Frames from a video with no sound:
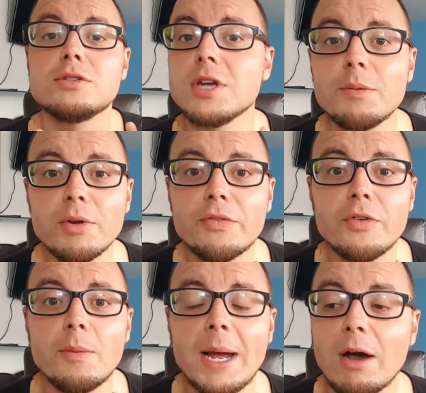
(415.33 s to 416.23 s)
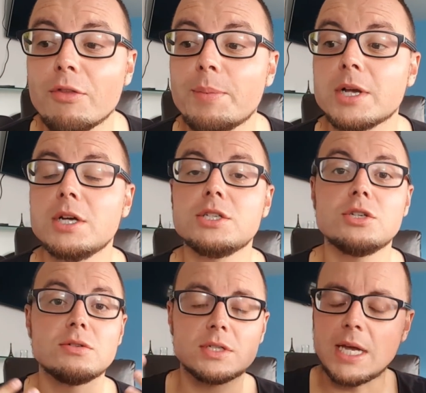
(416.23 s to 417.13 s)
Don't breathe through your mouth, because you
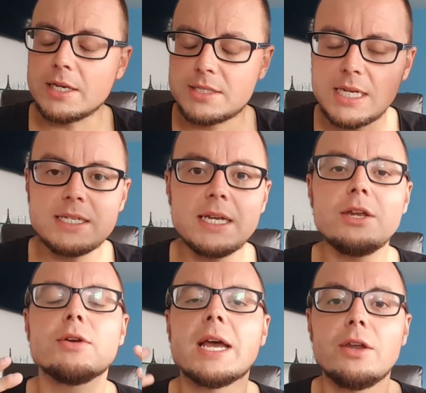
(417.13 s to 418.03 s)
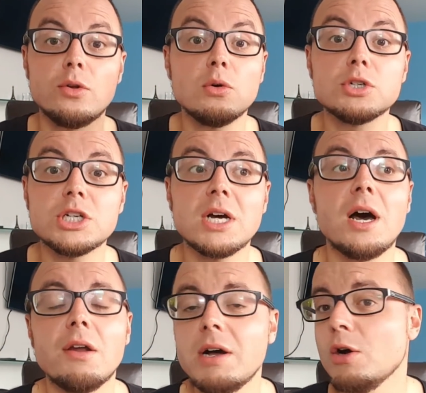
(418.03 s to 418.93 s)
get dizzy, you get nausea,
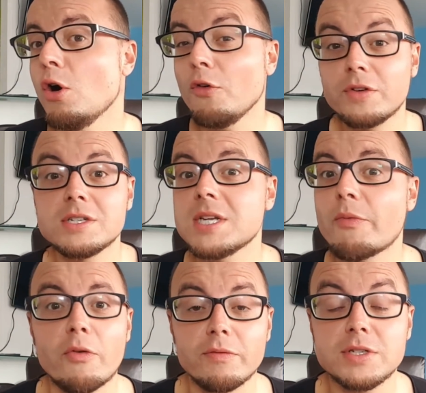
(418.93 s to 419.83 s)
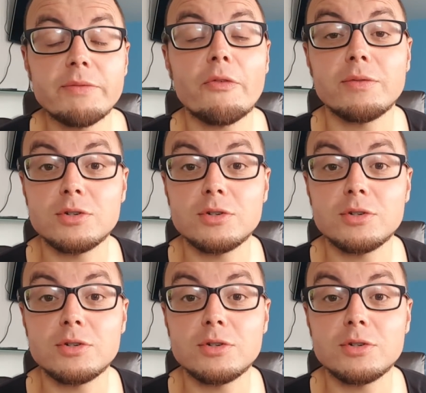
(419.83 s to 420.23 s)
and I often suffer from